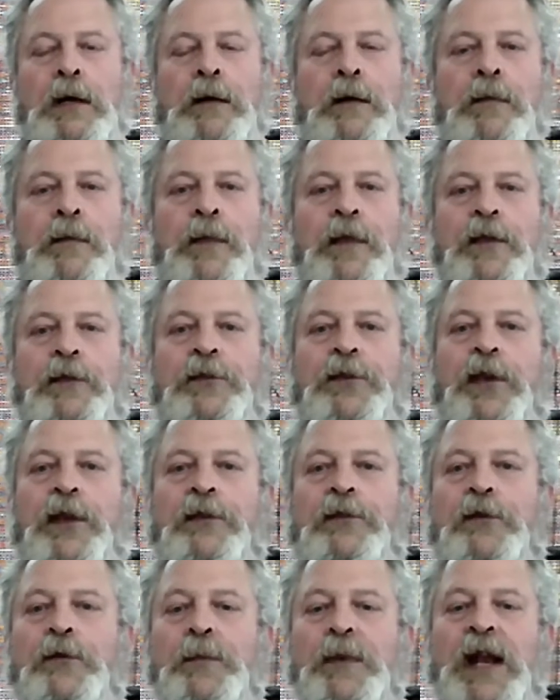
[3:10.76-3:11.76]
This
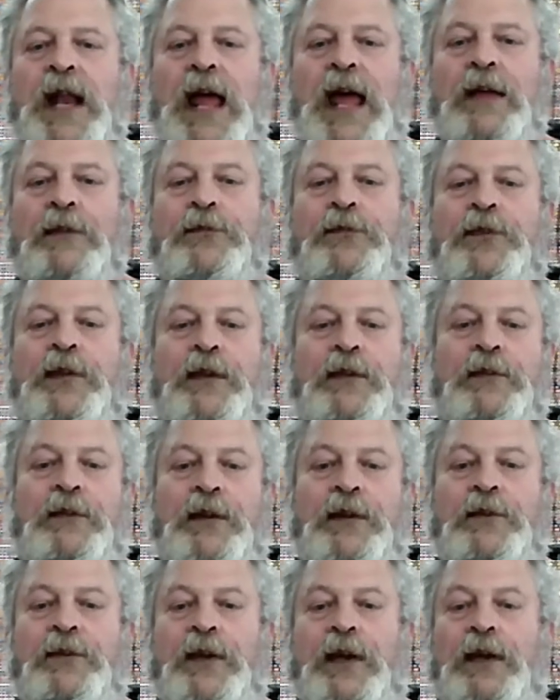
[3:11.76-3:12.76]
instrument has
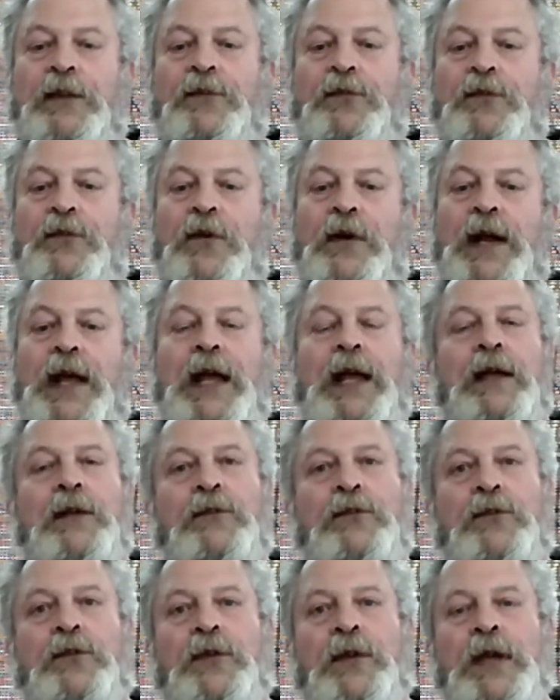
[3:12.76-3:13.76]
66
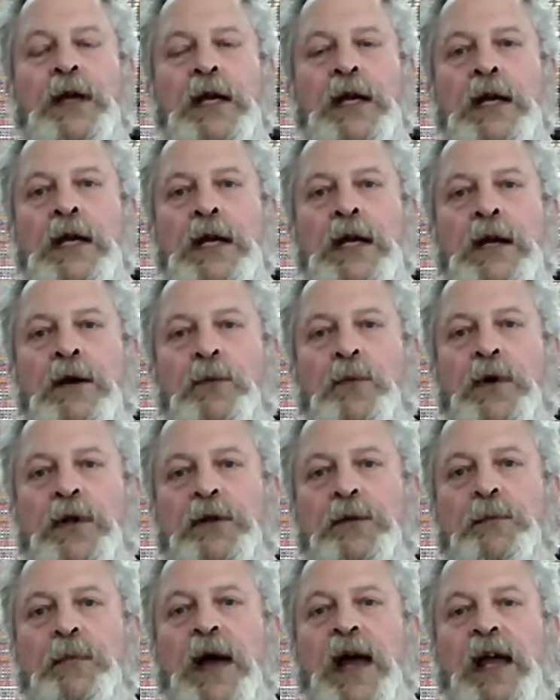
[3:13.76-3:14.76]
strings,
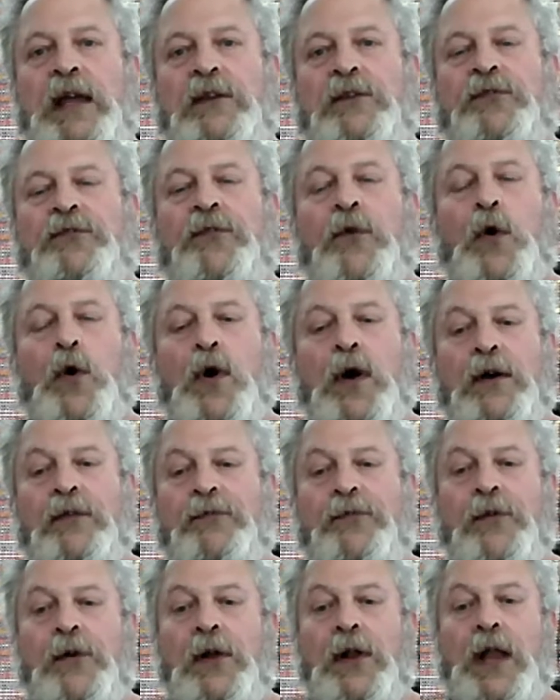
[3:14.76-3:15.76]
which makes 4
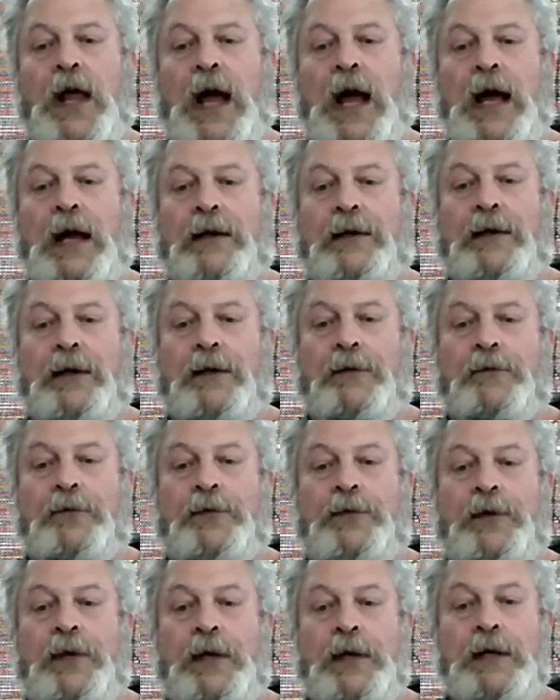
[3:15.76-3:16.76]
full
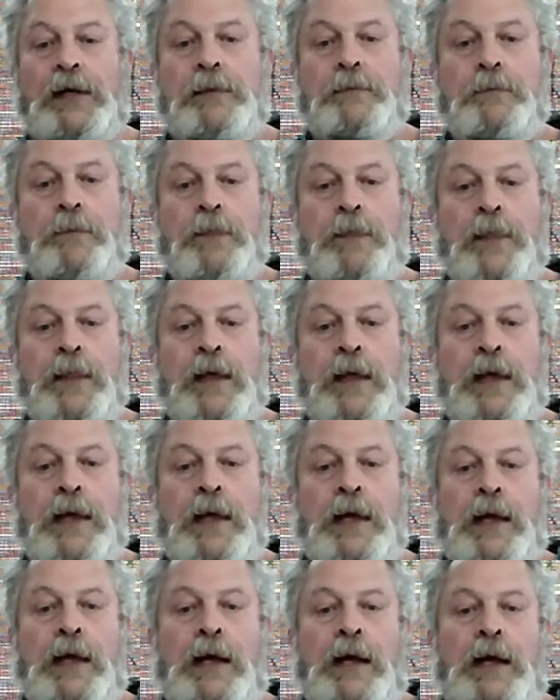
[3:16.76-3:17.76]
octaves.
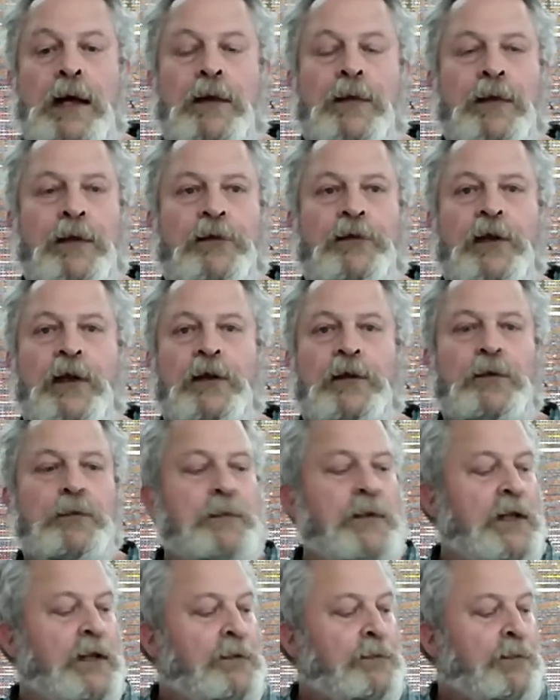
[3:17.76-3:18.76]
This
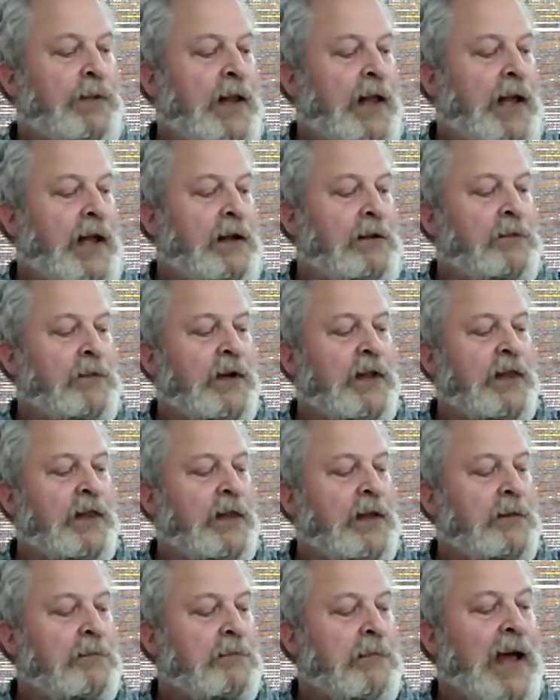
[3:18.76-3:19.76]
instrument is played with
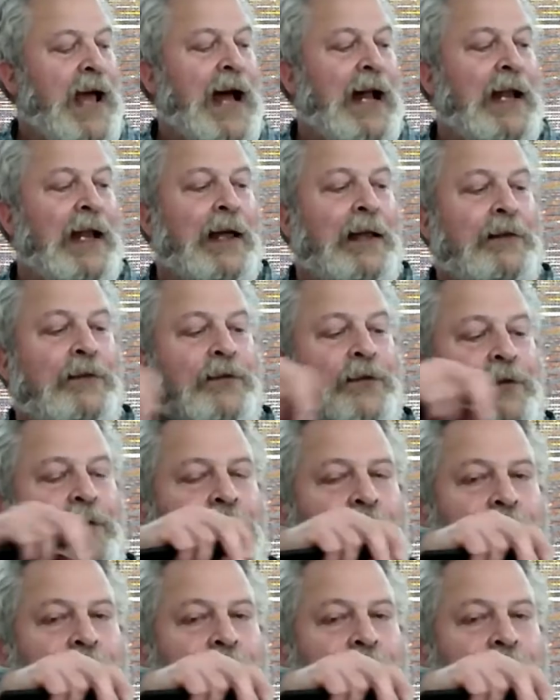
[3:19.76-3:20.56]
mallets.